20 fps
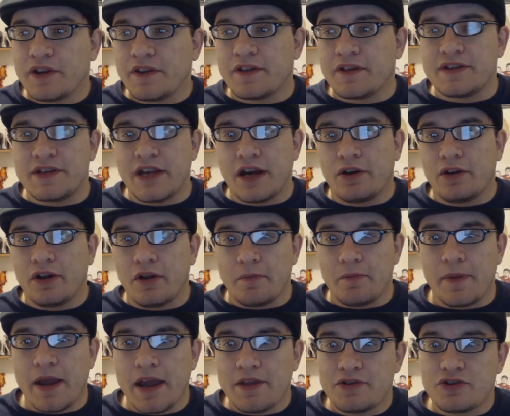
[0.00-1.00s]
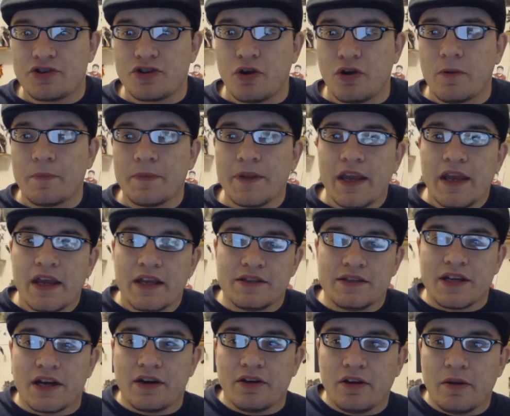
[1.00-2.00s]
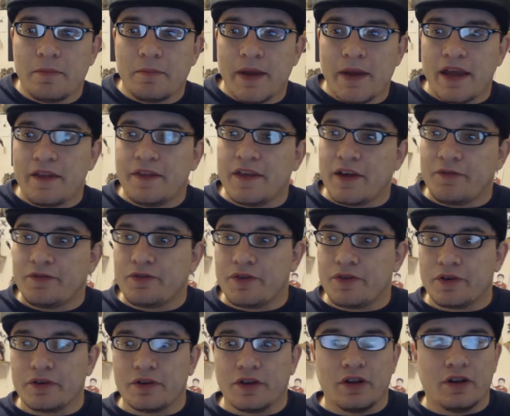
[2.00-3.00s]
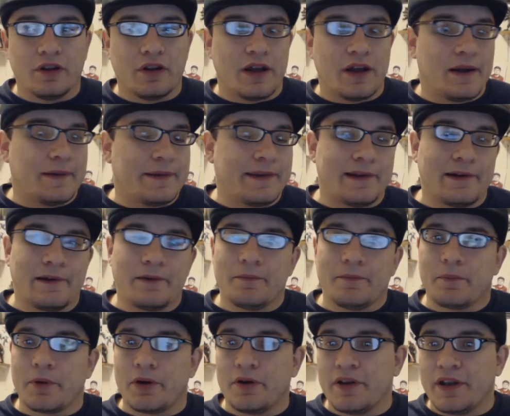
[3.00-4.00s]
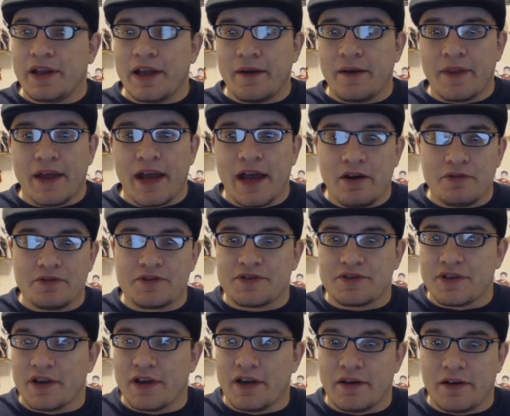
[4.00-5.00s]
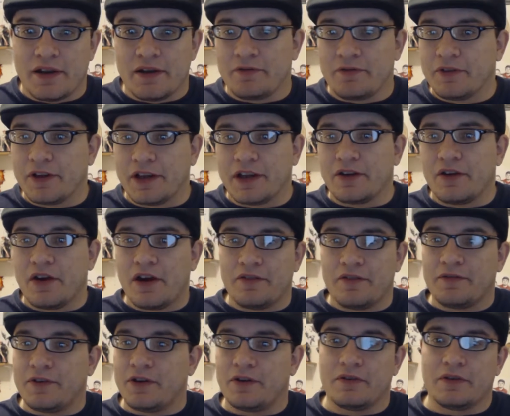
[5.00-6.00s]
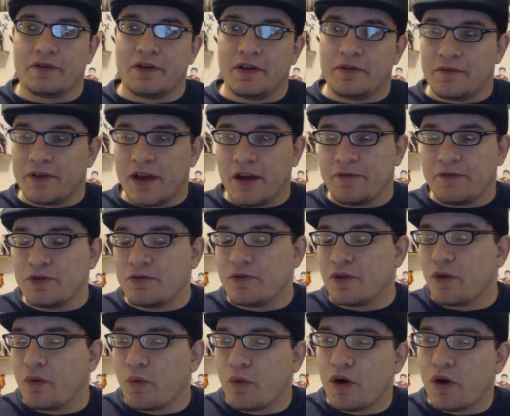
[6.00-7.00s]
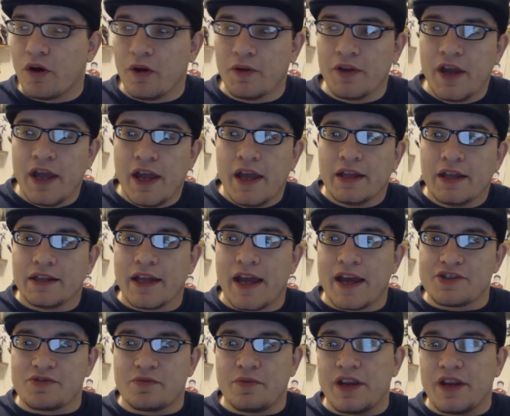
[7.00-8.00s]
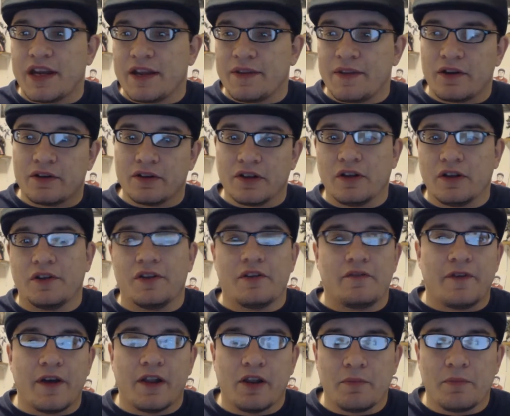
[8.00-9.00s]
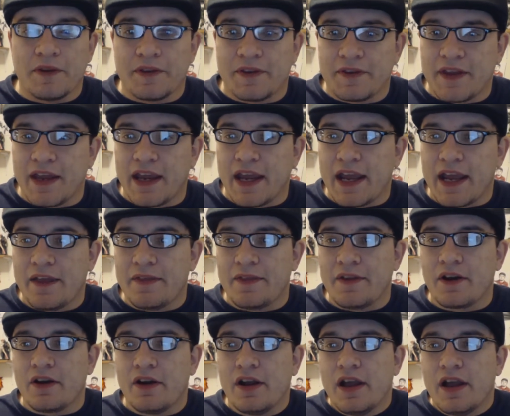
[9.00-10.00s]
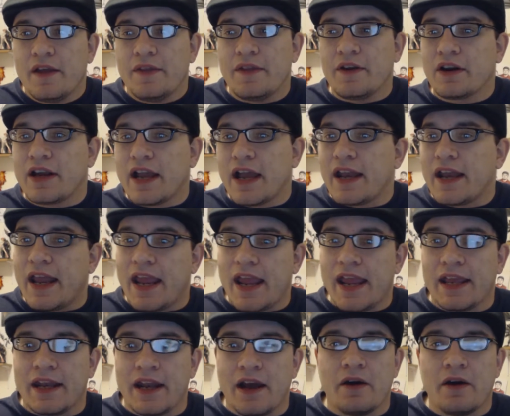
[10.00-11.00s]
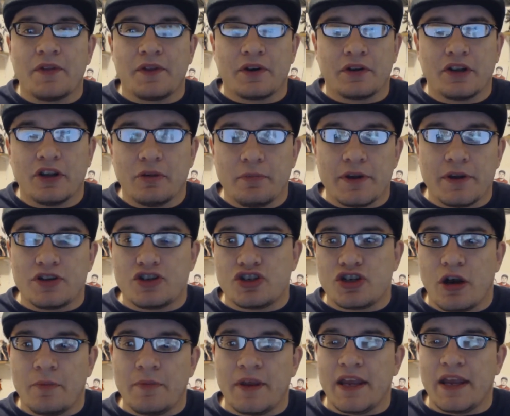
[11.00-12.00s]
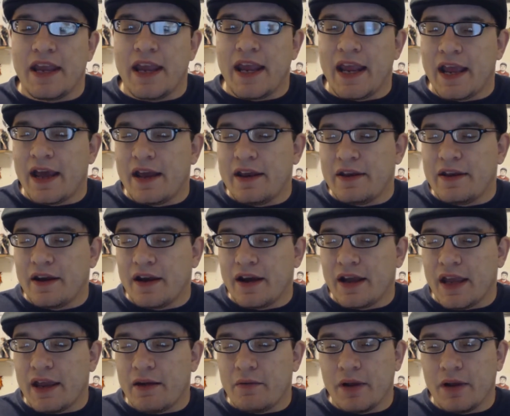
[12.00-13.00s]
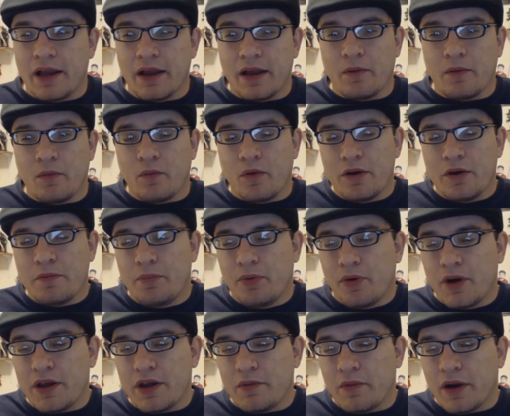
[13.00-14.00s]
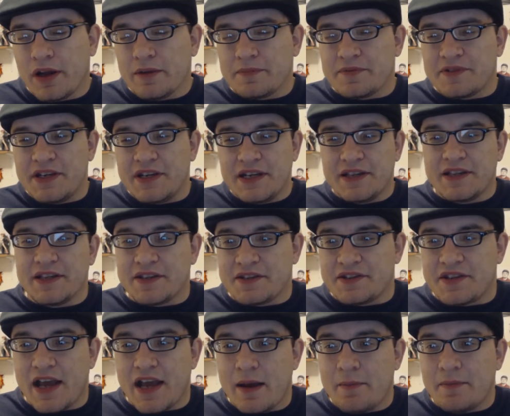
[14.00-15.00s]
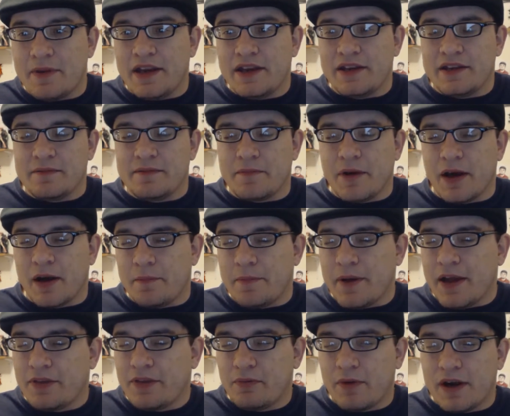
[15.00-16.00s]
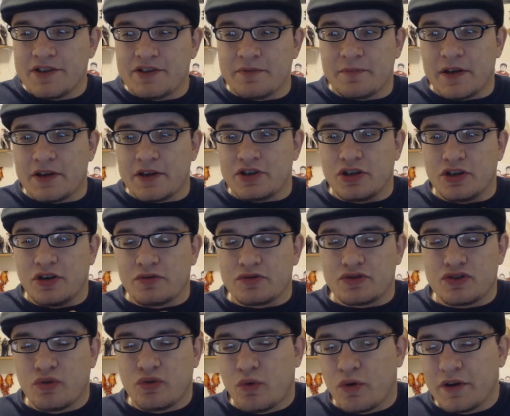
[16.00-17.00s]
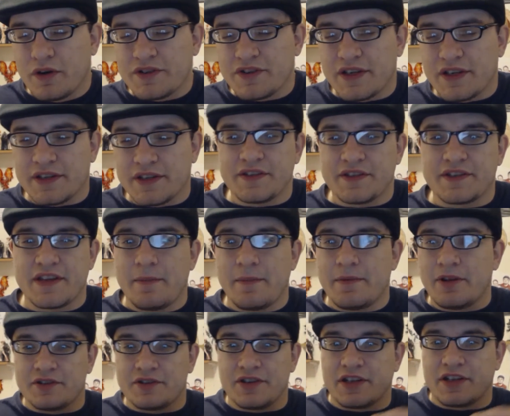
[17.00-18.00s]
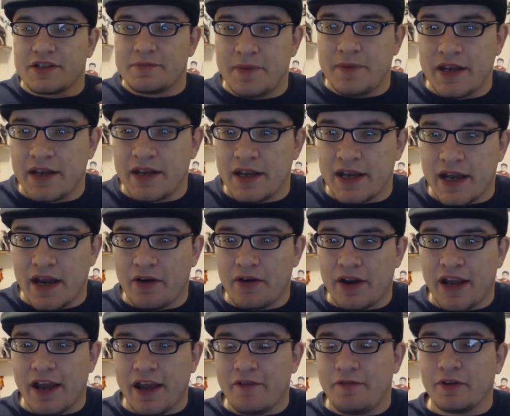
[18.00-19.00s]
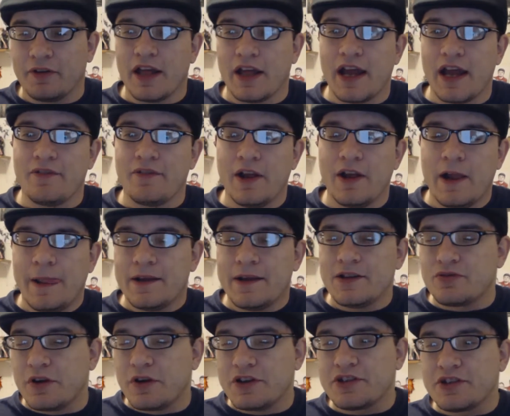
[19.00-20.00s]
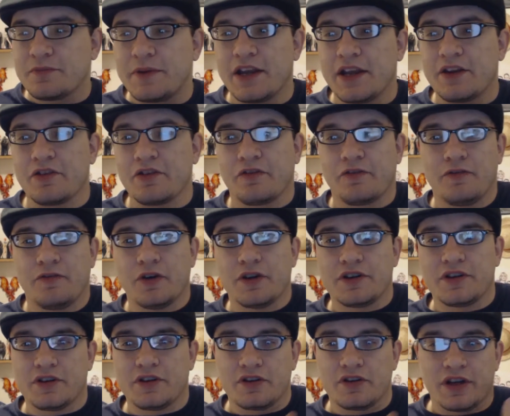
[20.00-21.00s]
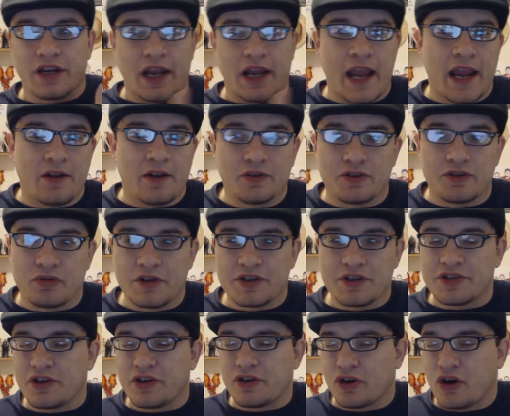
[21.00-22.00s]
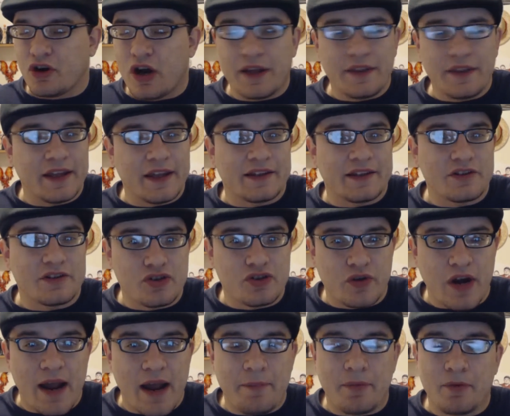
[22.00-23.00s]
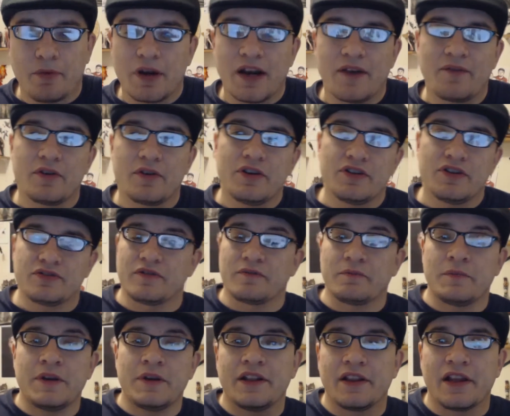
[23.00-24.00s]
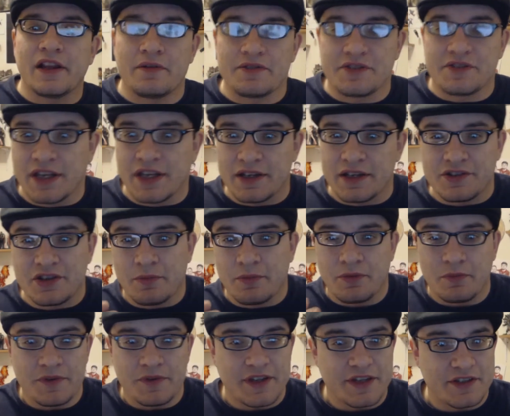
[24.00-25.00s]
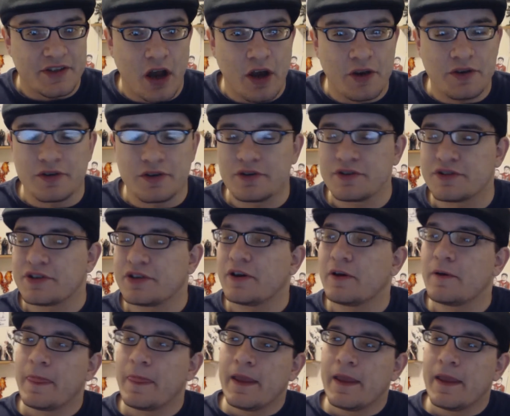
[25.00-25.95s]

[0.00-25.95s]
really the Daryl and Beth show. Daryl and Beth, after their little, burning down the house and flicking off, and F you to the world last week, and their little development that they had there, they're kind of hanging out, and they're a little bit chummy, and at one point, you wind up seeing this zombie. Beth winds up, as she goes towards it, the zombie looks like it's pinned down, half alive. She winds up getting her foot or ankle twisted or caught in like this trap or whatever, so immediately I was thinking something with these hunters,